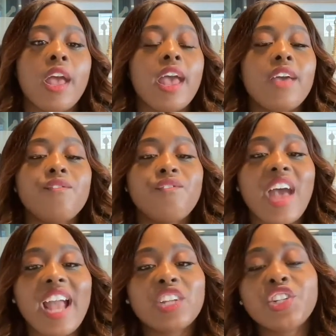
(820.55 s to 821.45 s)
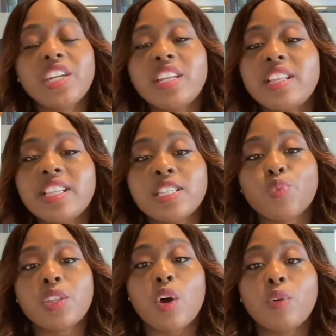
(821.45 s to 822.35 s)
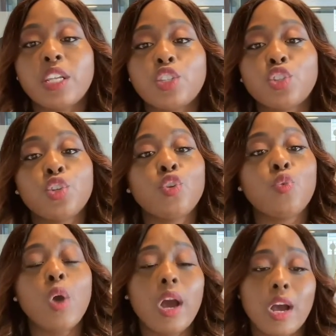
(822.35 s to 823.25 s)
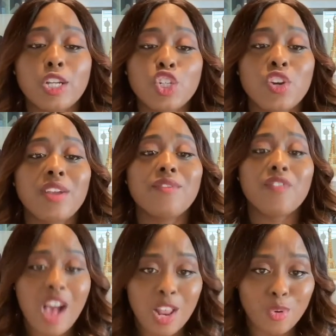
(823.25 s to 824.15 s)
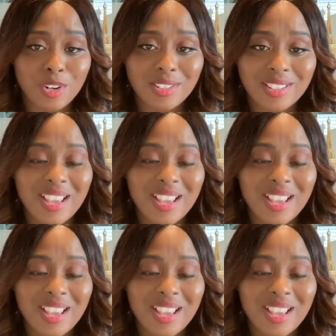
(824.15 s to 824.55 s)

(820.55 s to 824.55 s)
In fact, she did this with only 200 followers.